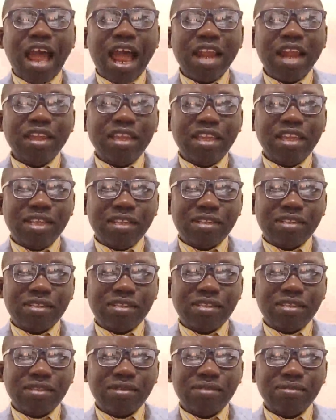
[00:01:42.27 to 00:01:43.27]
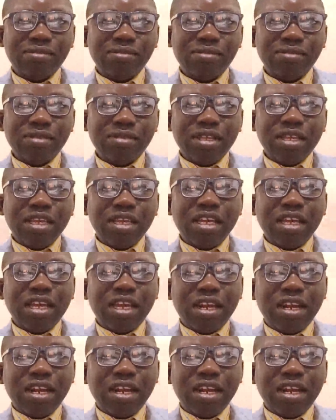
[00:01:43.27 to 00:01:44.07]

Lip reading: who you are submitting the